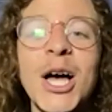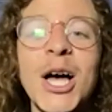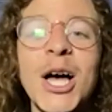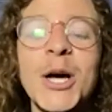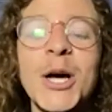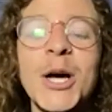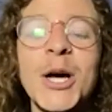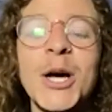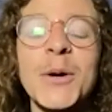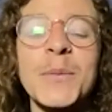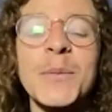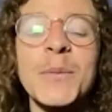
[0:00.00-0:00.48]

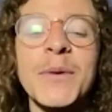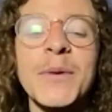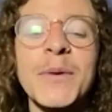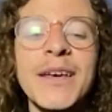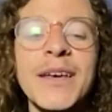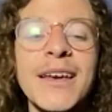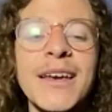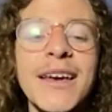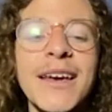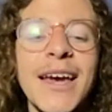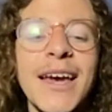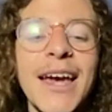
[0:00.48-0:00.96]

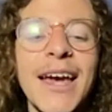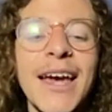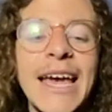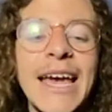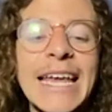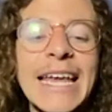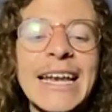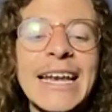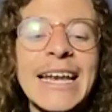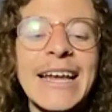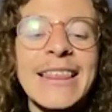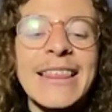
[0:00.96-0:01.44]
And
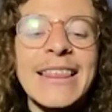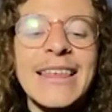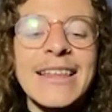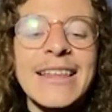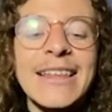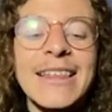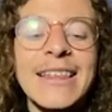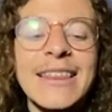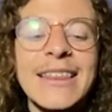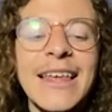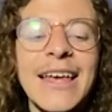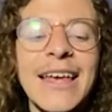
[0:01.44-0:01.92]
I
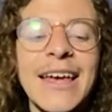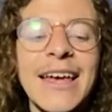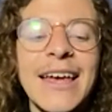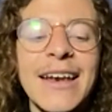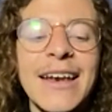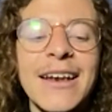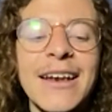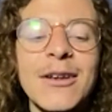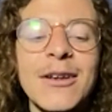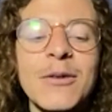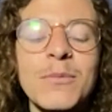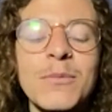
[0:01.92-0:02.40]
think that